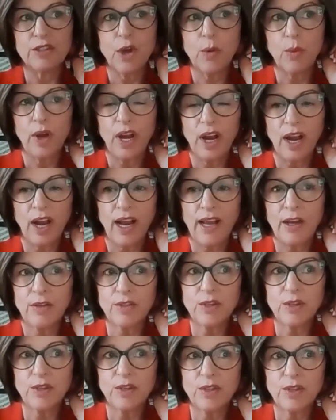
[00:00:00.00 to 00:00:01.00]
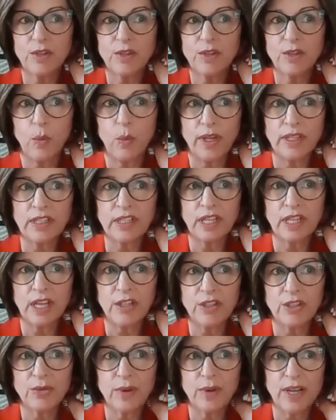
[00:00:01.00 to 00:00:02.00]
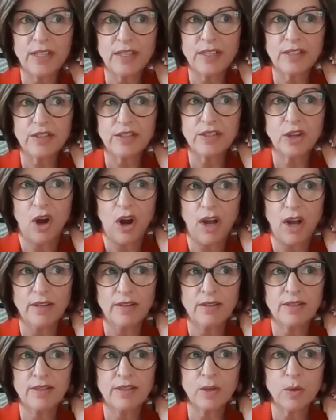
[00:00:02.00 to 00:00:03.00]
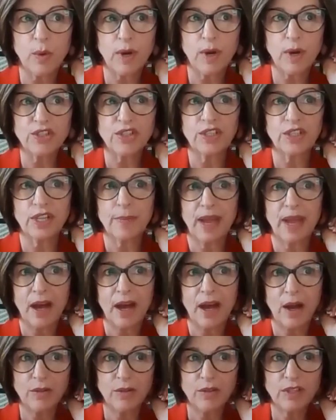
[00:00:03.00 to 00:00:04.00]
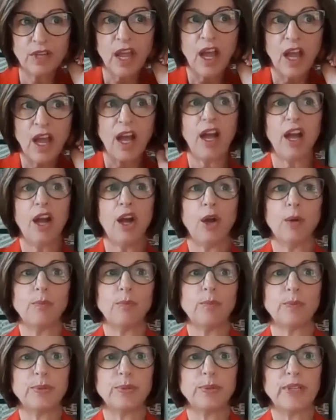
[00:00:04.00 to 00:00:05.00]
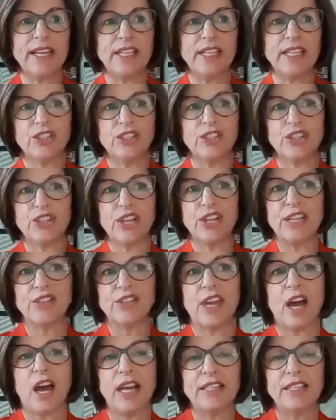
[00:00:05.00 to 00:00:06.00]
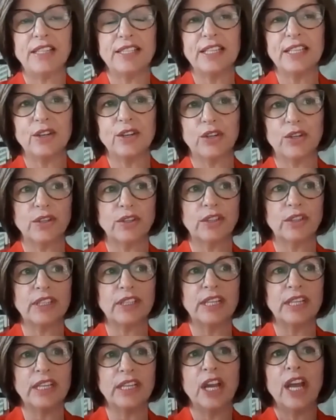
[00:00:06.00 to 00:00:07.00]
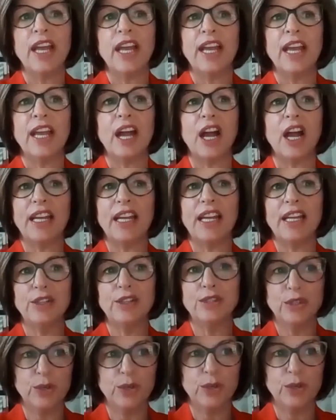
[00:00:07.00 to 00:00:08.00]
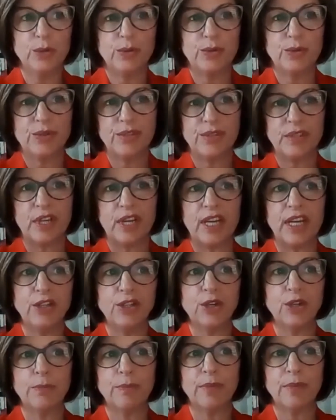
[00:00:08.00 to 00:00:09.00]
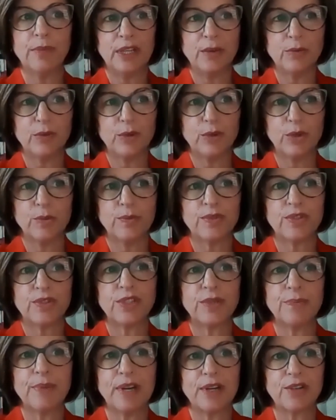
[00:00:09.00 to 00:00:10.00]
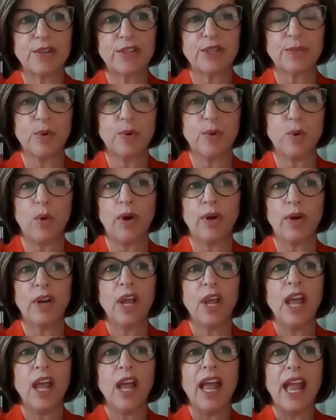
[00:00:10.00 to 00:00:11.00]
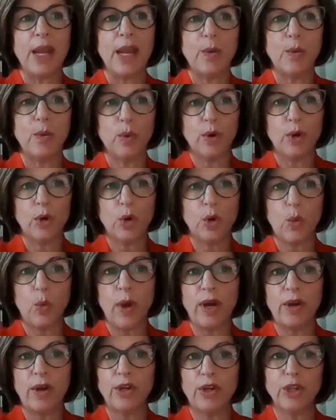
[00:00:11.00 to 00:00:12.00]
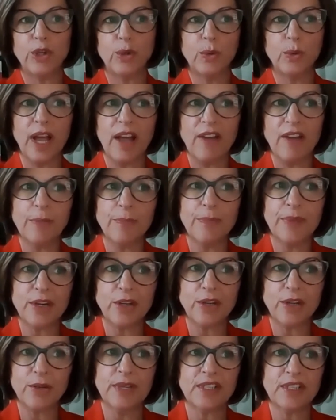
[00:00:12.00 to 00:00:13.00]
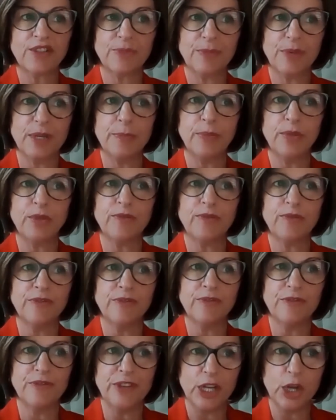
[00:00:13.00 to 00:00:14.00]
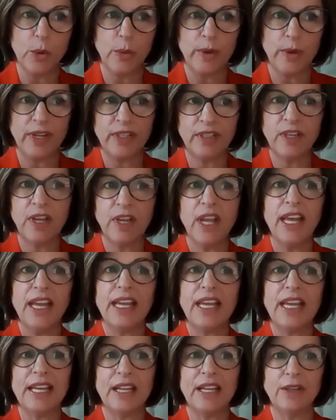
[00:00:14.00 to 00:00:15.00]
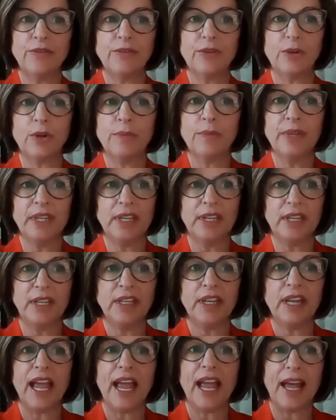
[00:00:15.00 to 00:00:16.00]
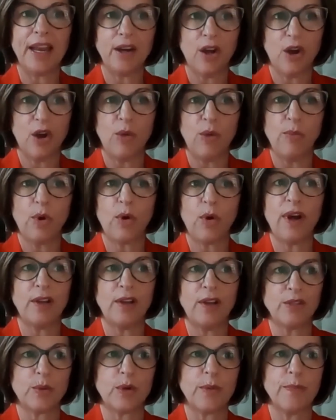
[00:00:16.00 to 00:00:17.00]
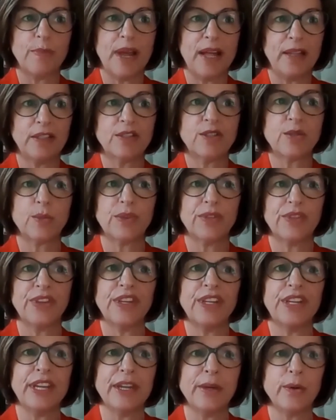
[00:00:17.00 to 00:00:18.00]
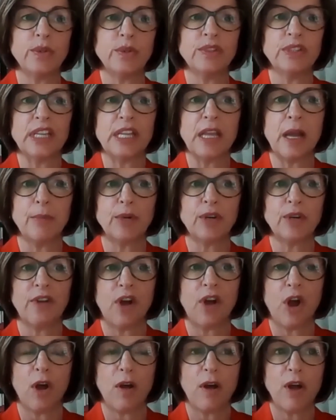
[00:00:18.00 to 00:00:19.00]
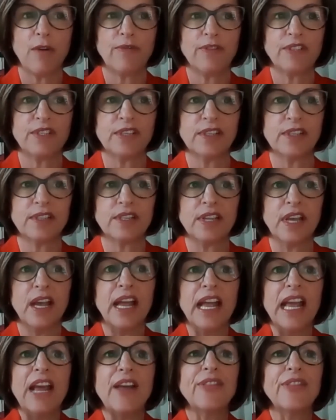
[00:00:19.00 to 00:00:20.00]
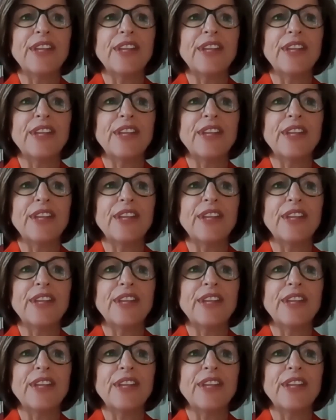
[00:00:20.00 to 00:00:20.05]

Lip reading: So I also want to address Dawn's question about planning to change the IT currently in use in your meeting rooms to better support a work where you will have a better mix of people videoing in for a meeting at home or elsewhere, balanced with the equal number of offices.